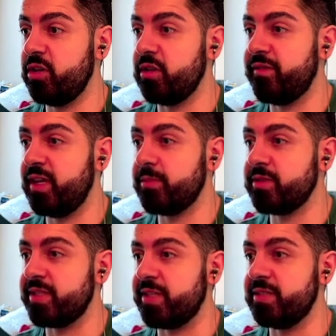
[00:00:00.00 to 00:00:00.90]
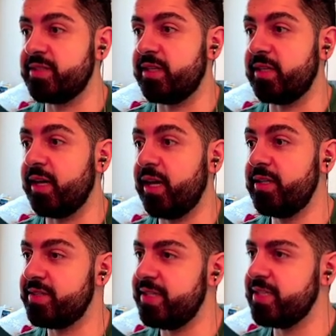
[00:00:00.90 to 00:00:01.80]
of Famers is nice.
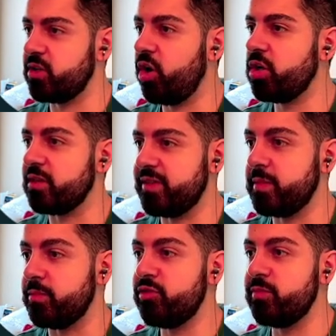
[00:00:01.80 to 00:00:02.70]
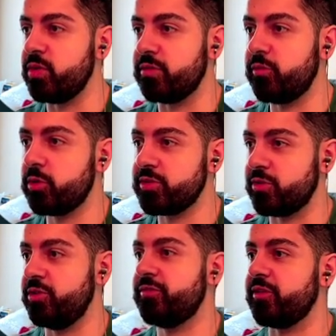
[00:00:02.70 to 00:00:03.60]
He has Hall of Fame and movable enforcer.
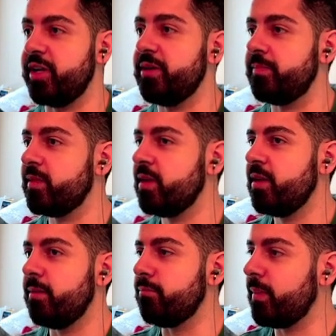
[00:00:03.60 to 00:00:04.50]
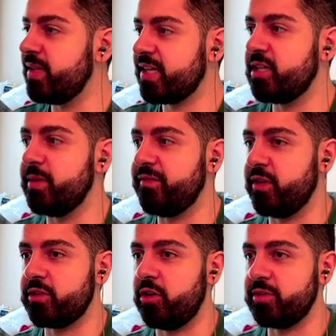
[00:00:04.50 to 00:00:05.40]
Good for him. I mean, that could be a fun
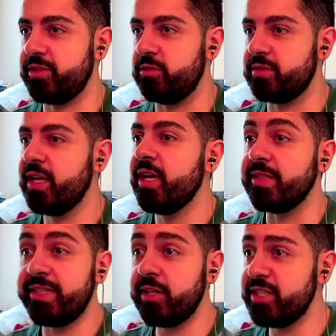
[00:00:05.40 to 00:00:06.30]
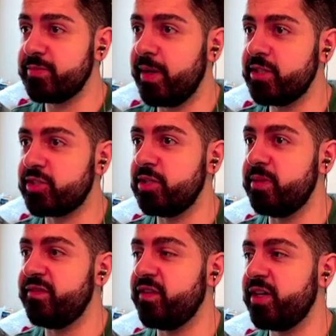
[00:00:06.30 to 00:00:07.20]
card to use. Darius Miles could be
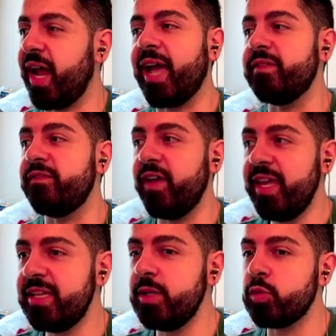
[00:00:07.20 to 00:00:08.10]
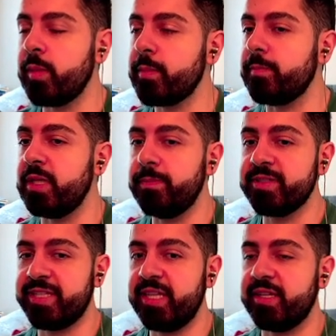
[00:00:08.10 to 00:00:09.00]
fun. I vaguely remember people
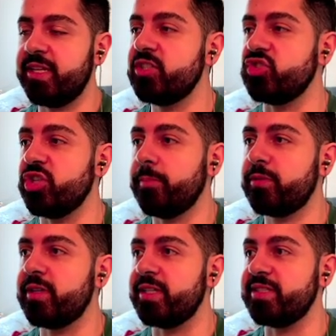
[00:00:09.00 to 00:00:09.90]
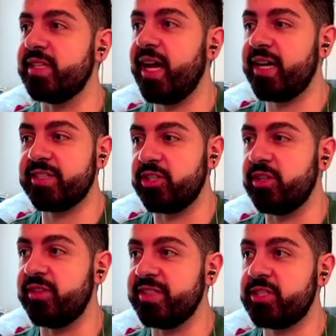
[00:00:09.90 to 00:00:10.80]
saying that his jumper is not as good
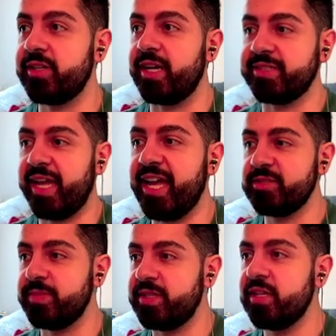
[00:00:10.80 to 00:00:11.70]
this year as it has been